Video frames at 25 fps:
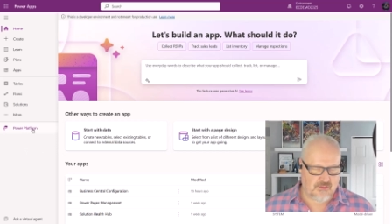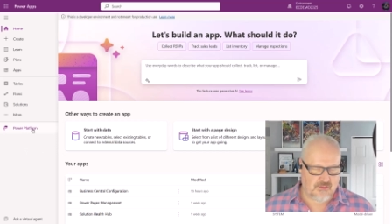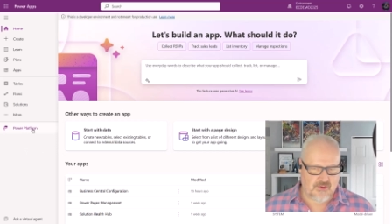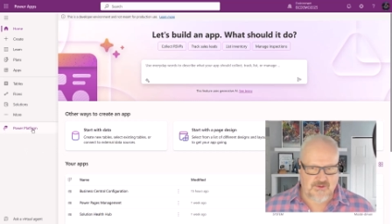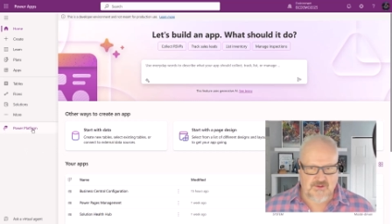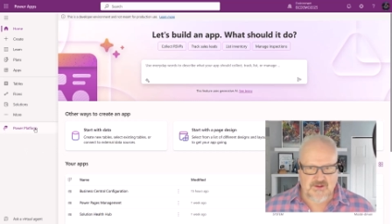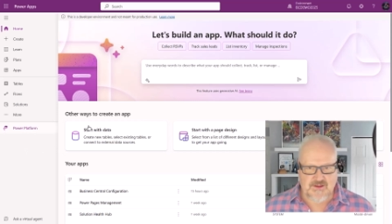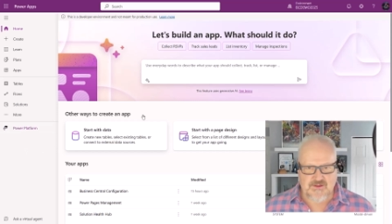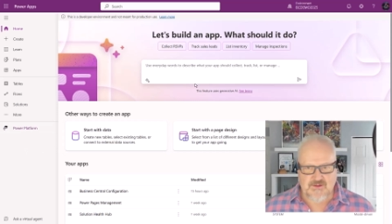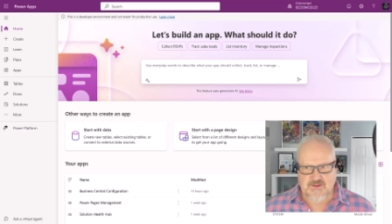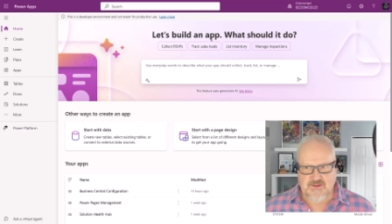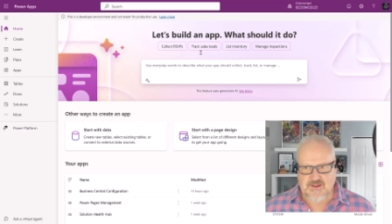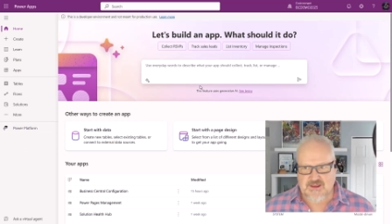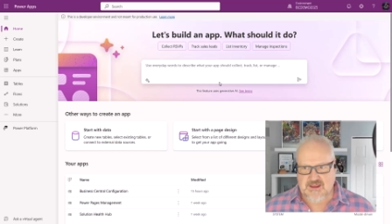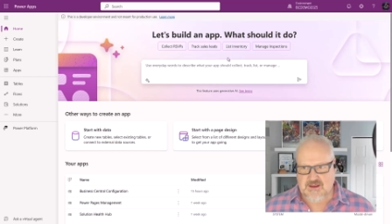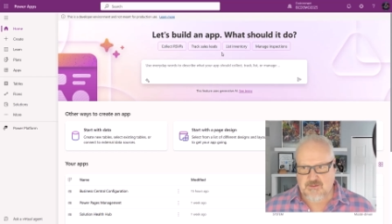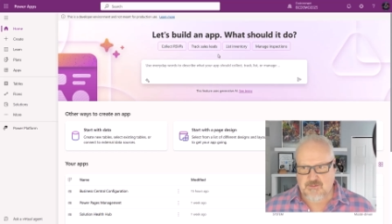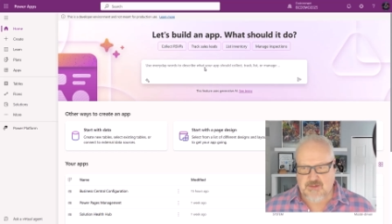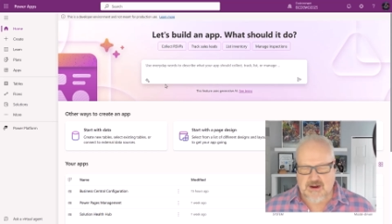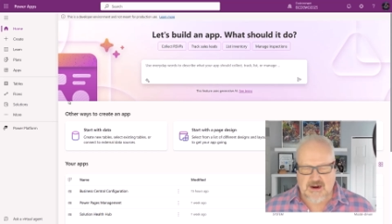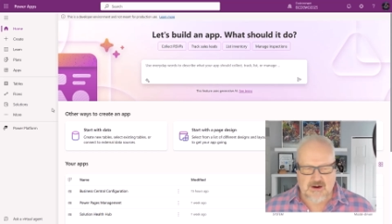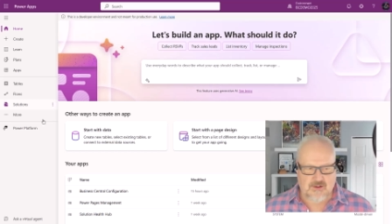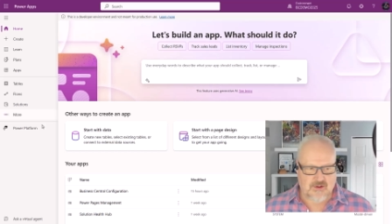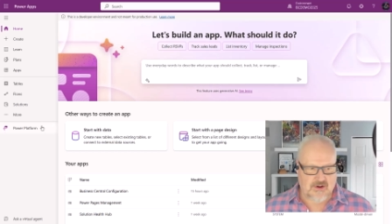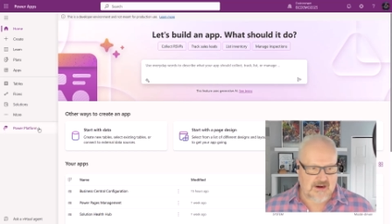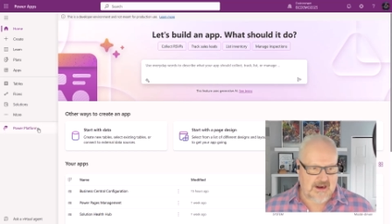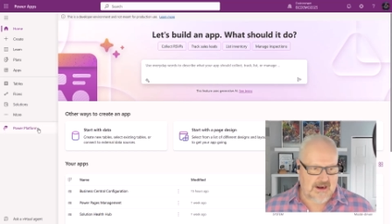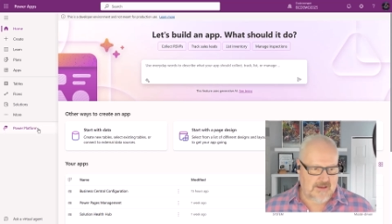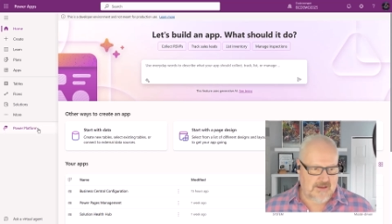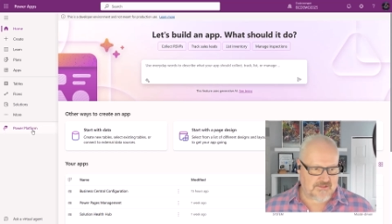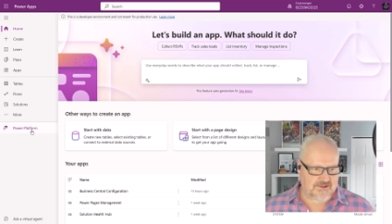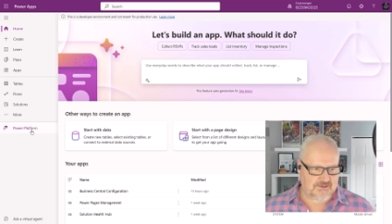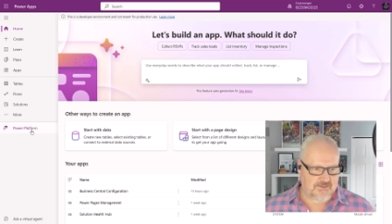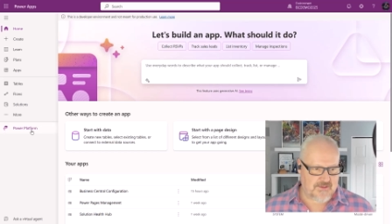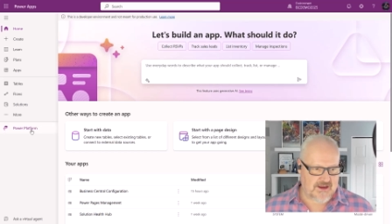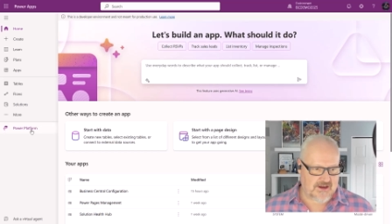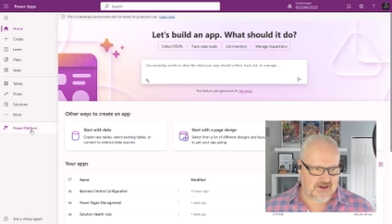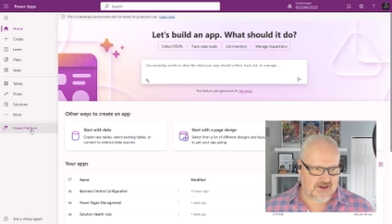Within the Power
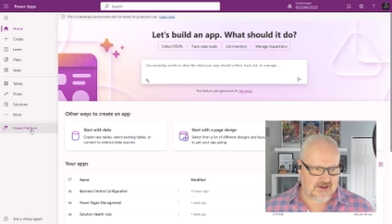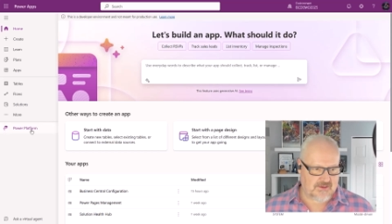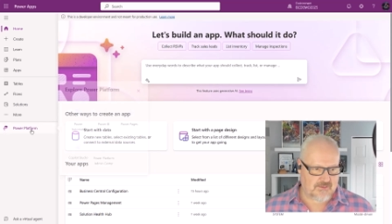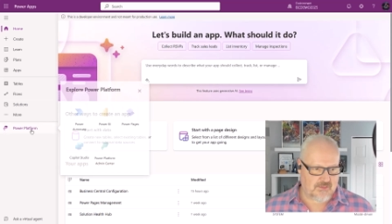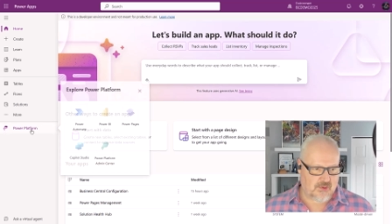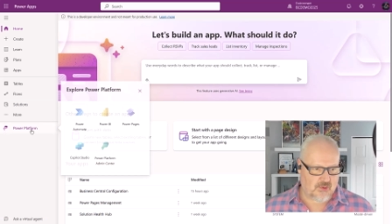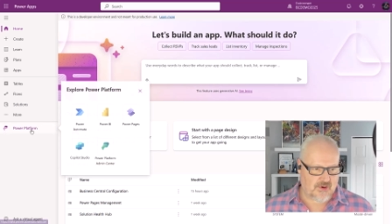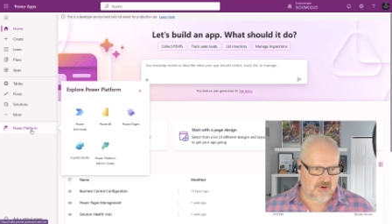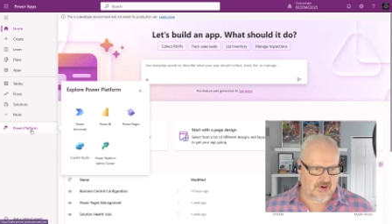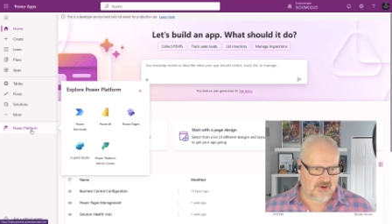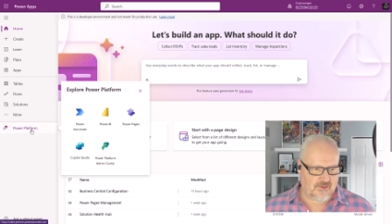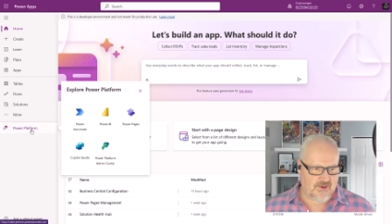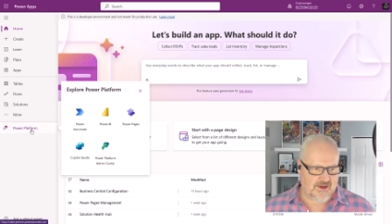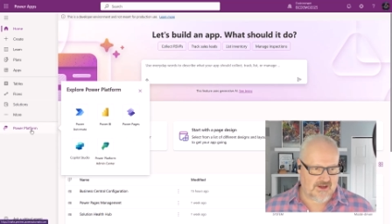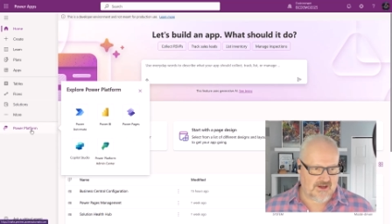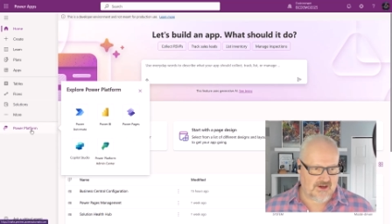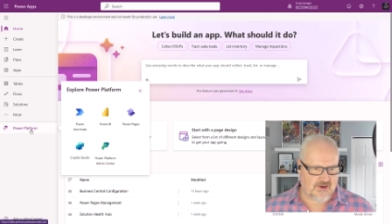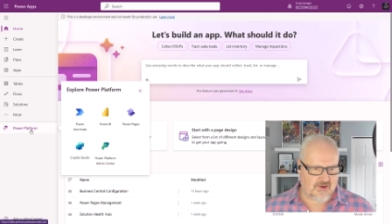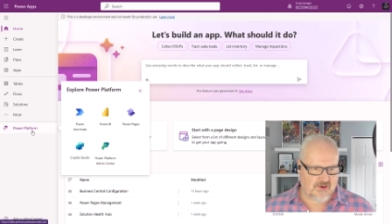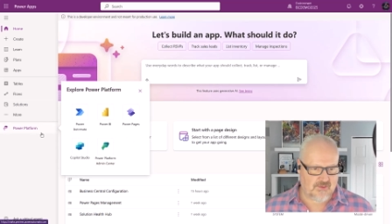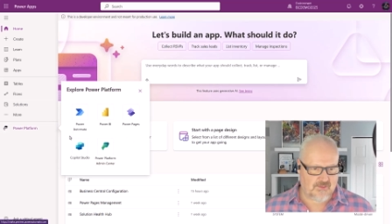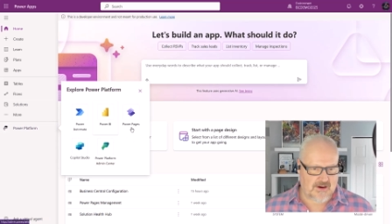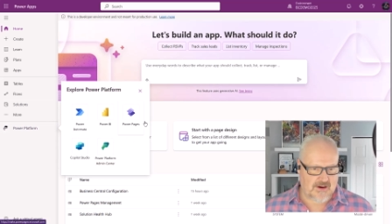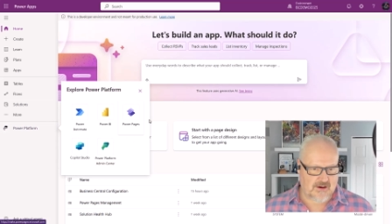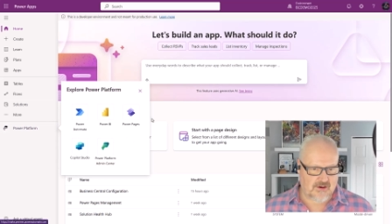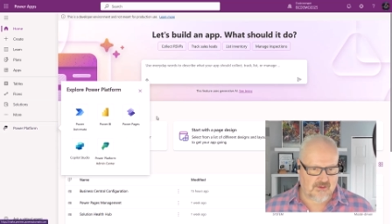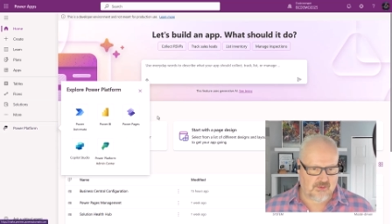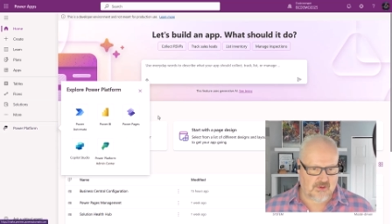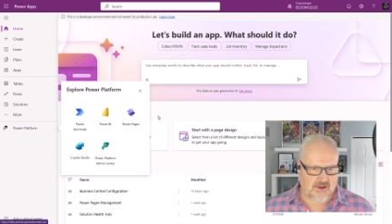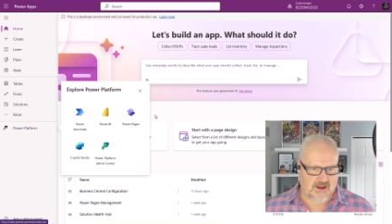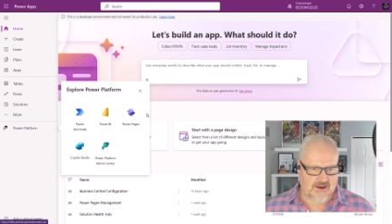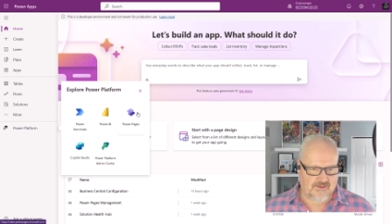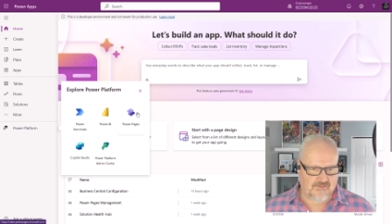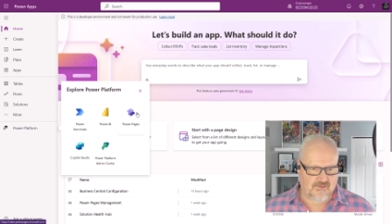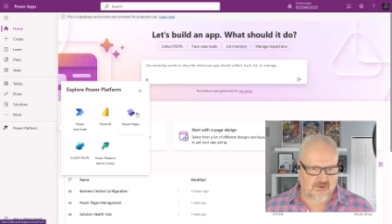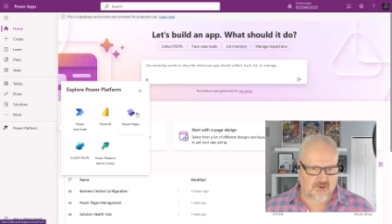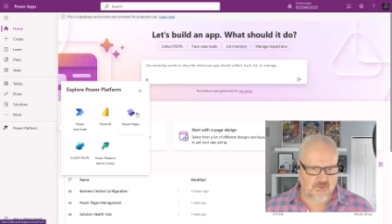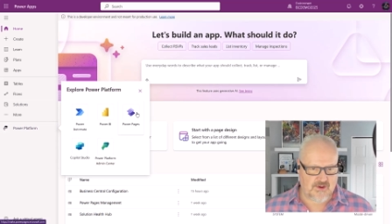Apps Maker portal, we can go to Power
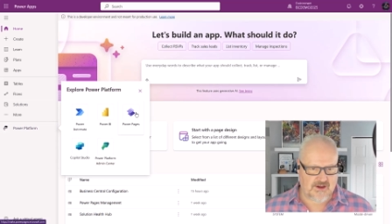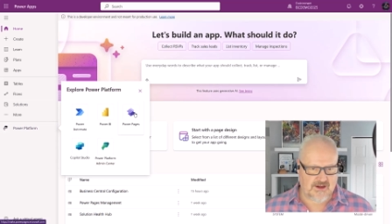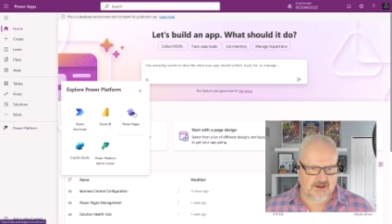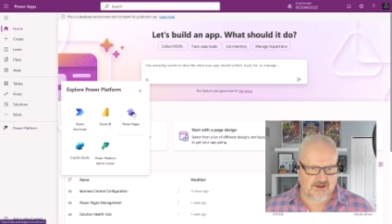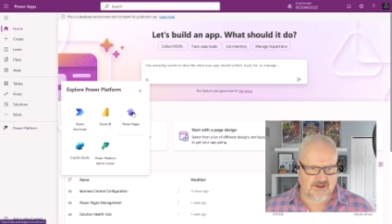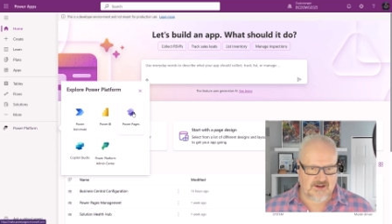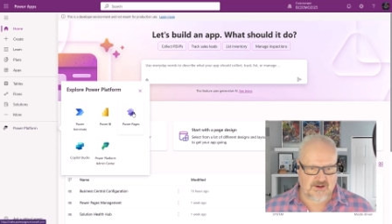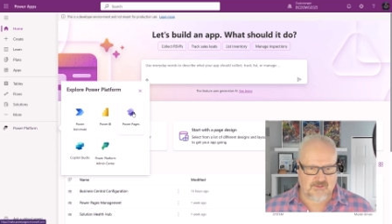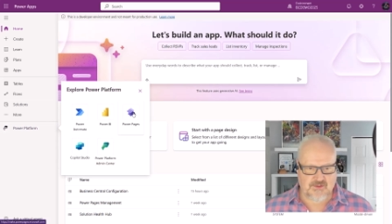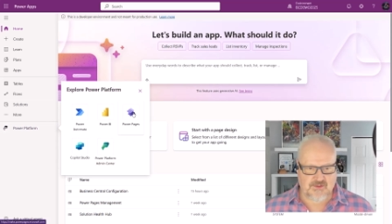Platform, we can dump to